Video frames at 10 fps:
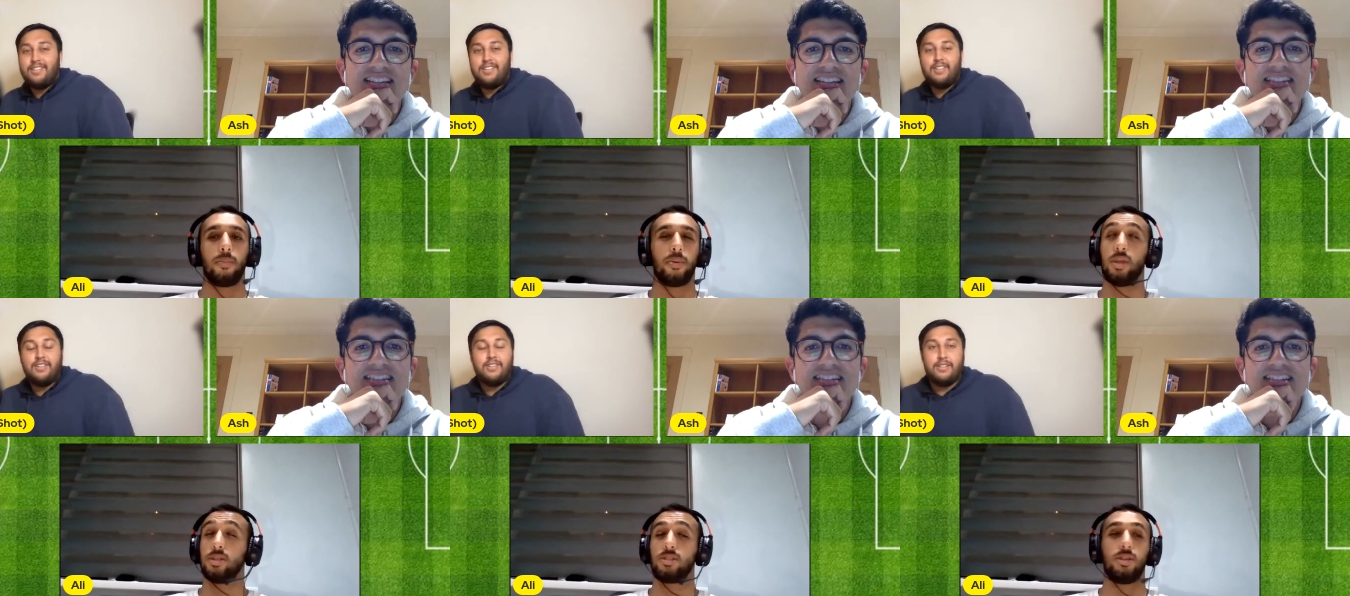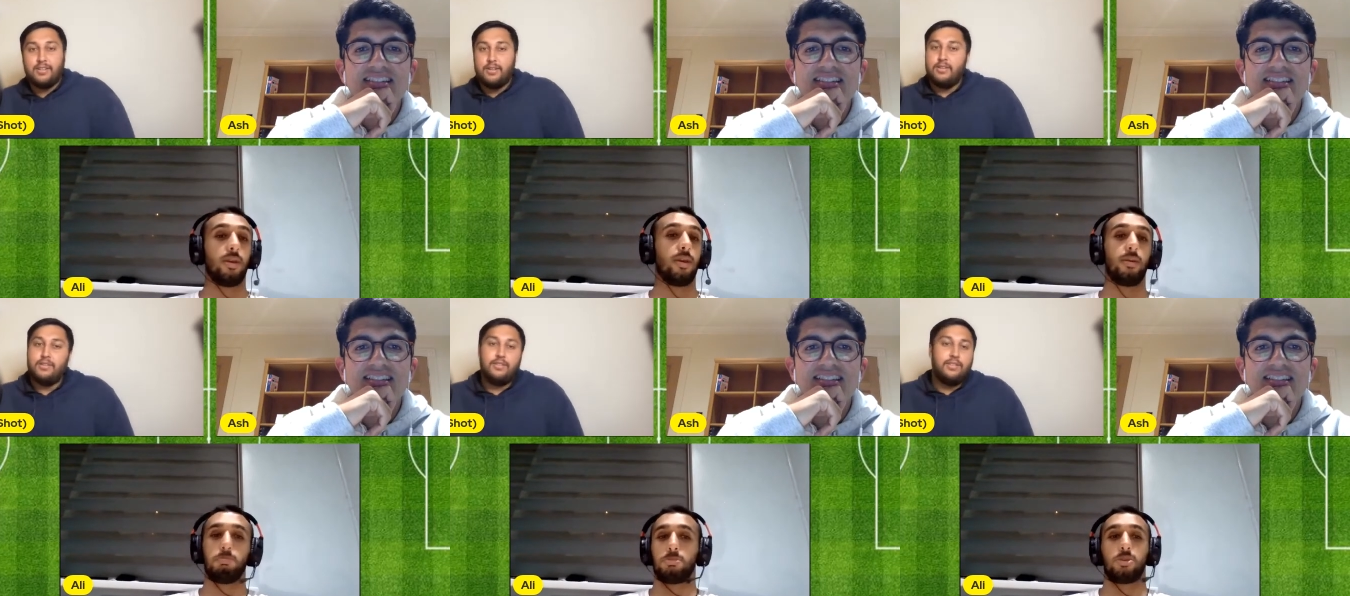Speaker 1: PSG
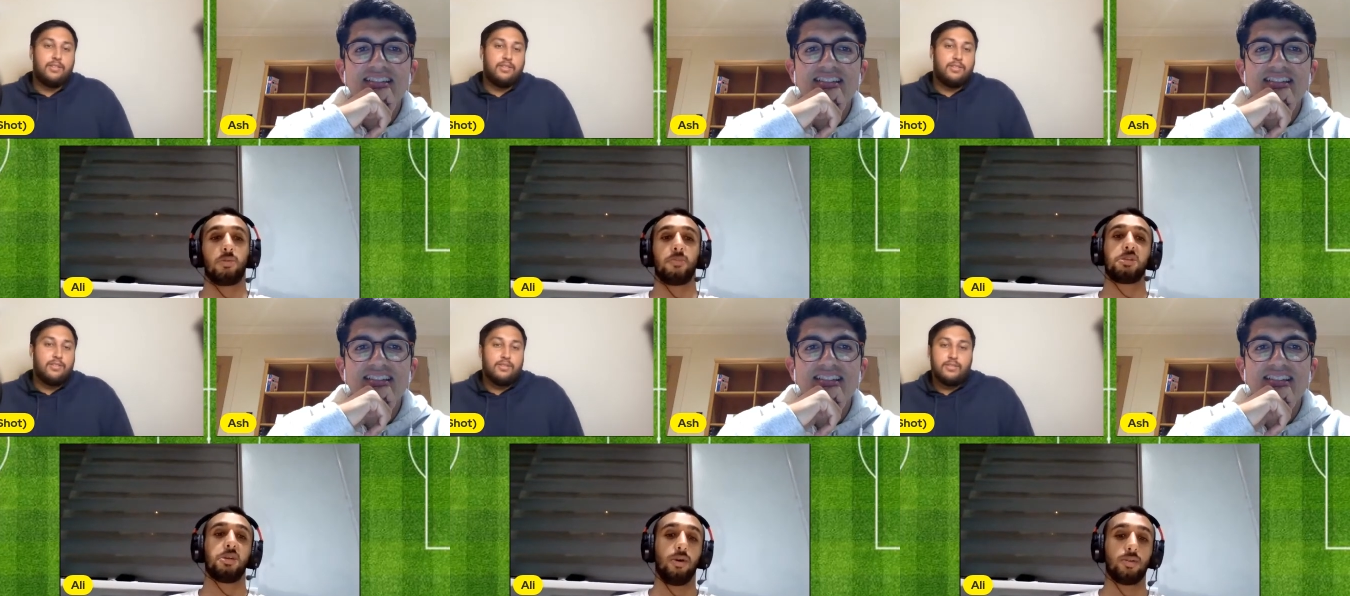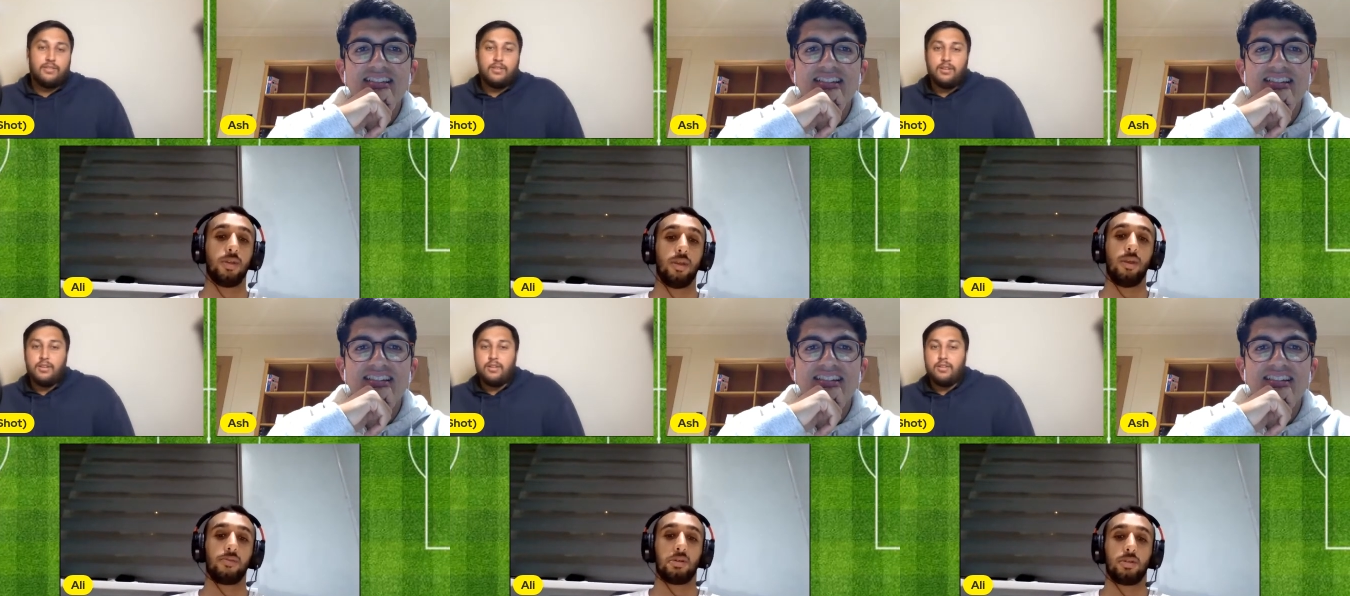could be
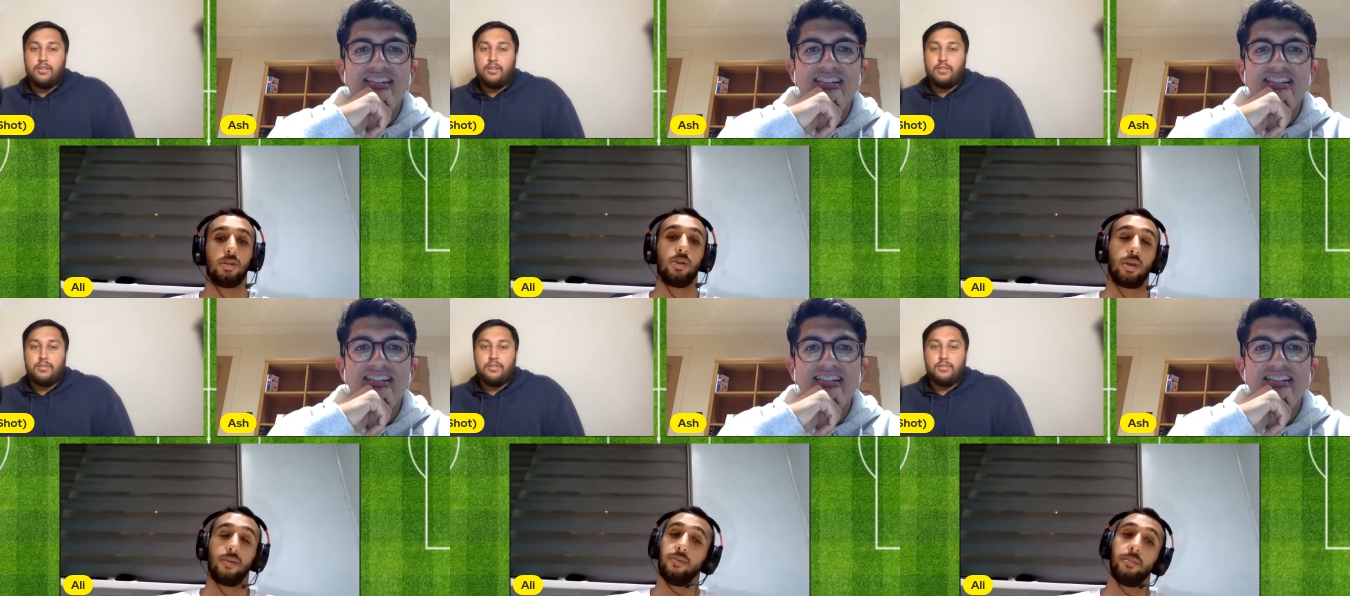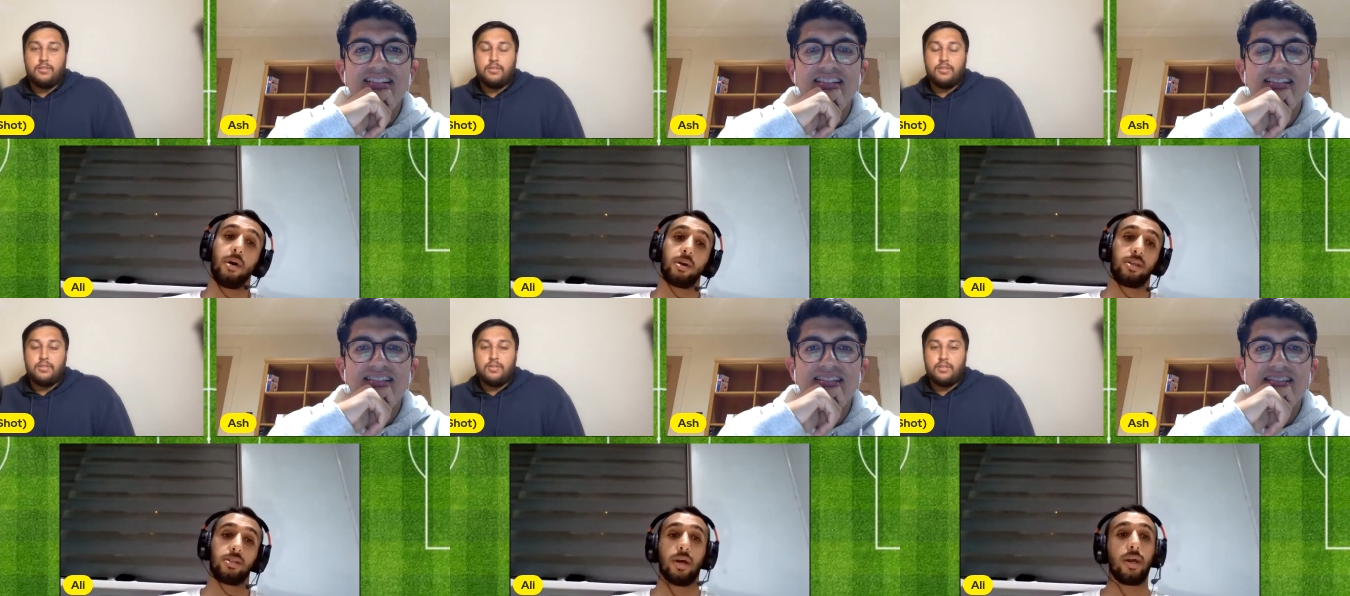Chelsea. If Chelsea looking for
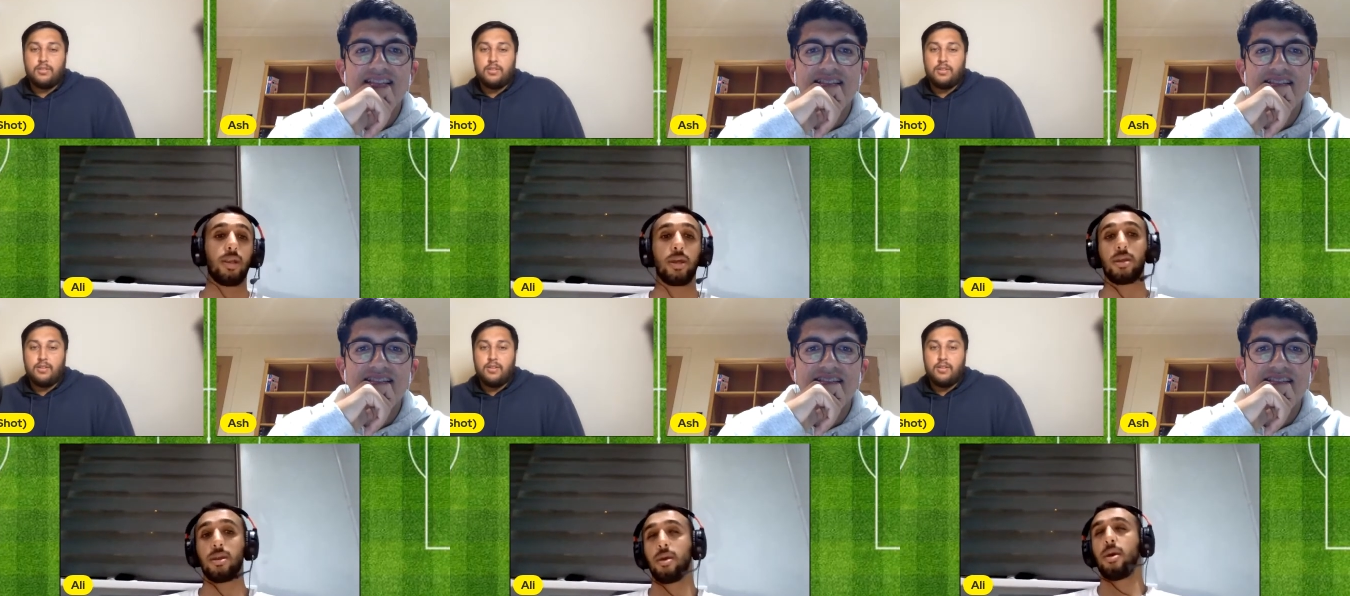marquee signing,